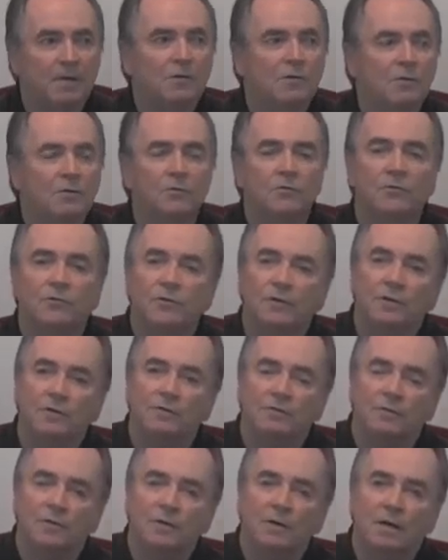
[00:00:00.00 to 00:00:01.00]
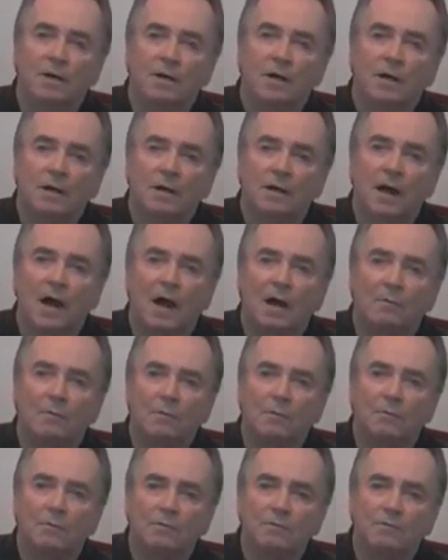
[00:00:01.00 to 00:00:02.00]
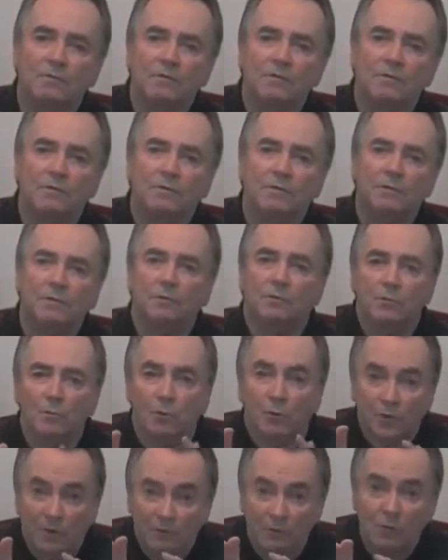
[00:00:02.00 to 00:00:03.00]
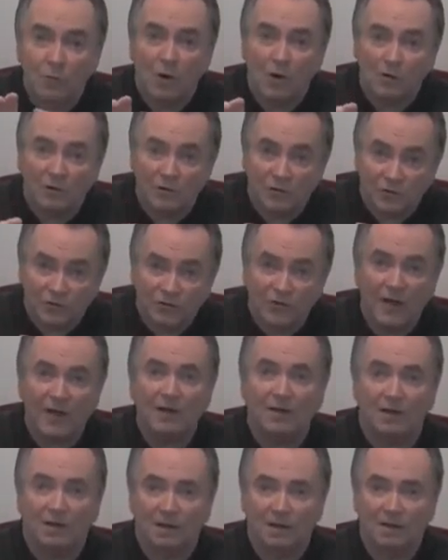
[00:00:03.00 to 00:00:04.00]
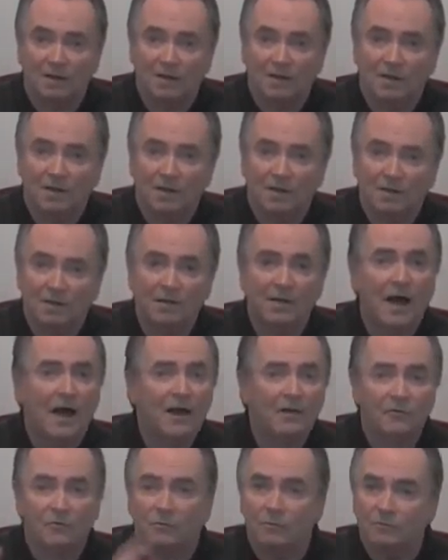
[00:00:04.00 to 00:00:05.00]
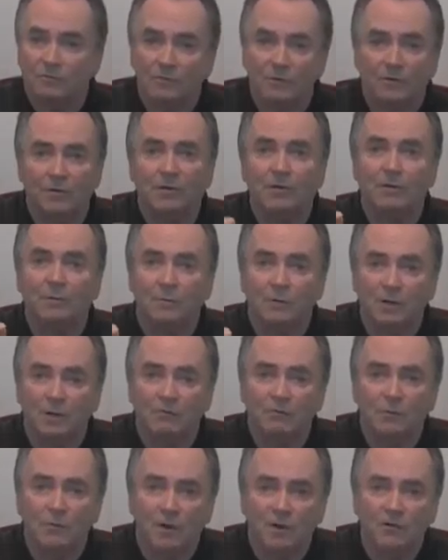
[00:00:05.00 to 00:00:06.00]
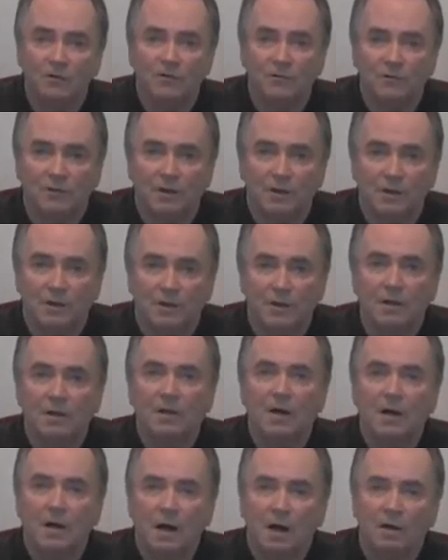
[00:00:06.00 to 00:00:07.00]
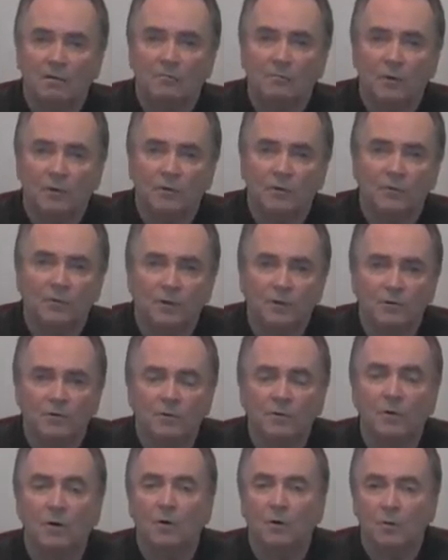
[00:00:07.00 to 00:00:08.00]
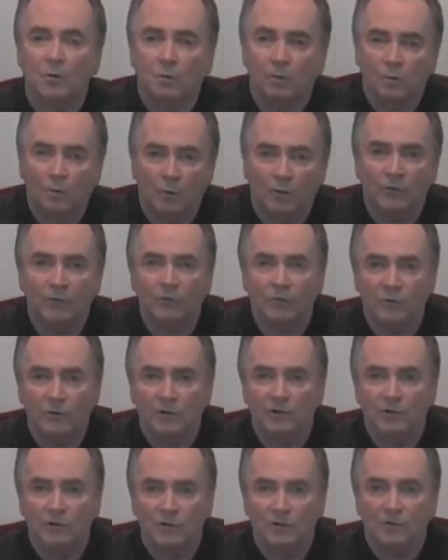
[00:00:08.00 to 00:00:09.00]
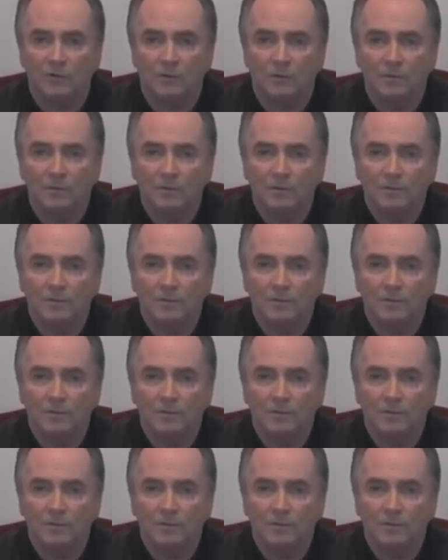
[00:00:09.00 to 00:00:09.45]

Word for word: in due season, God will reveal to you, will give you understanding. He has revealed it. He will give you understanding of what you need to know, what you need to do.